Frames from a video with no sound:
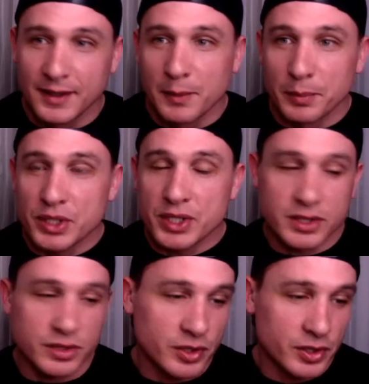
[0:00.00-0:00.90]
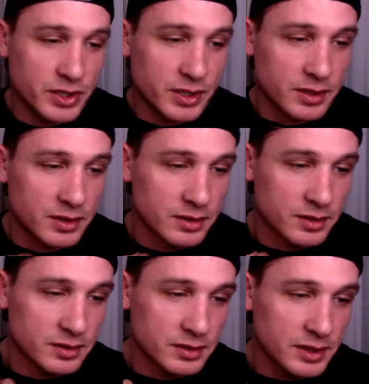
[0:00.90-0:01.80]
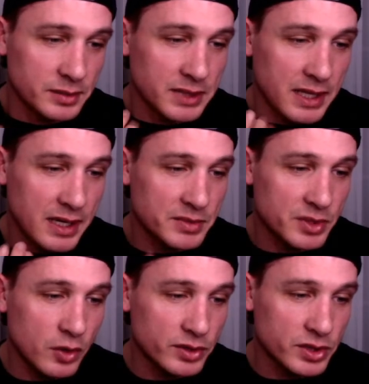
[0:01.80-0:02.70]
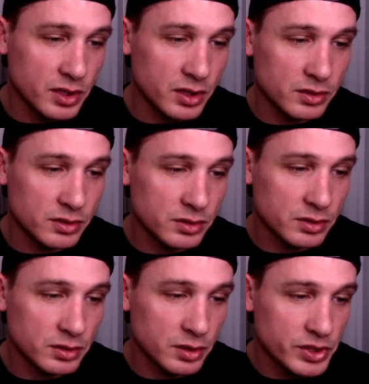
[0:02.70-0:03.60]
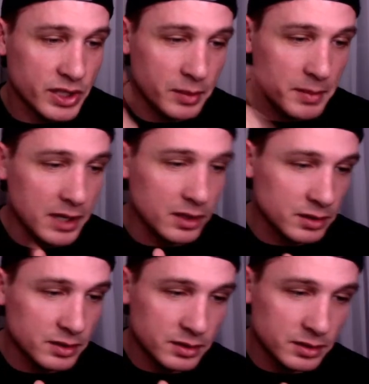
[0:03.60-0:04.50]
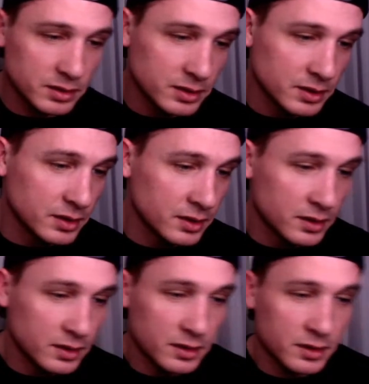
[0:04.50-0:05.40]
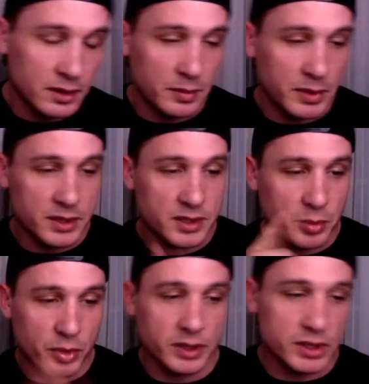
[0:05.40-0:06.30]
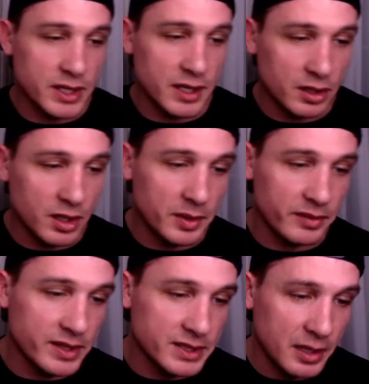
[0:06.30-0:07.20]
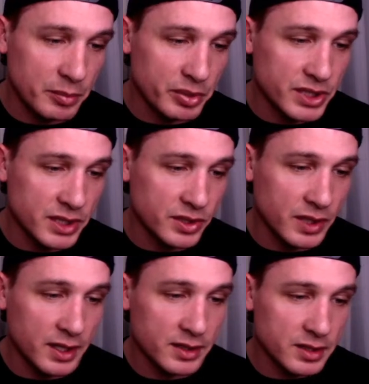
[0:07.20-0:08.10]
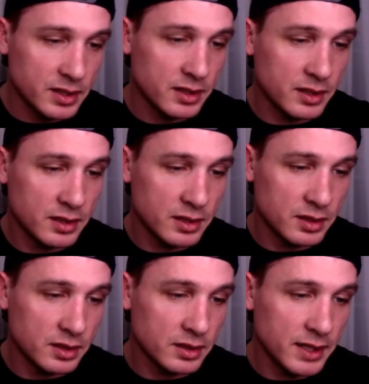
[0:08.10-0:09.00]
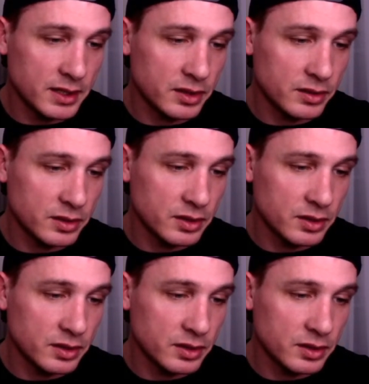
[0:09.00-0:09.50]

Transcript: Appreciate you, Georgie. Sleep Time's Over show. Go check them out. They've been supporting the channel, coming and visiting. I appreciate you guys. Thank you.